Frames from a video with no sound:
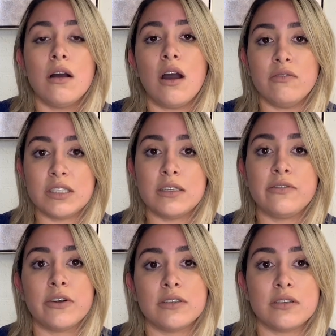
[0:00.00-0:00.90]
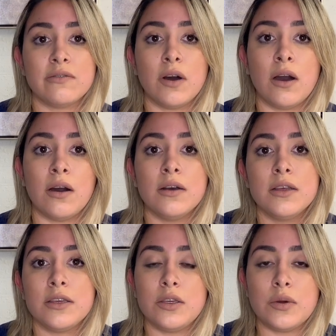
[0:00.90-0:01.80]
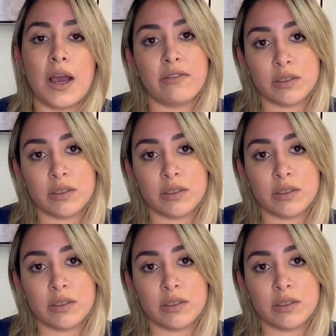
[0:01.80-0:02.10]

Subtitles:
Obviously, first of all, you have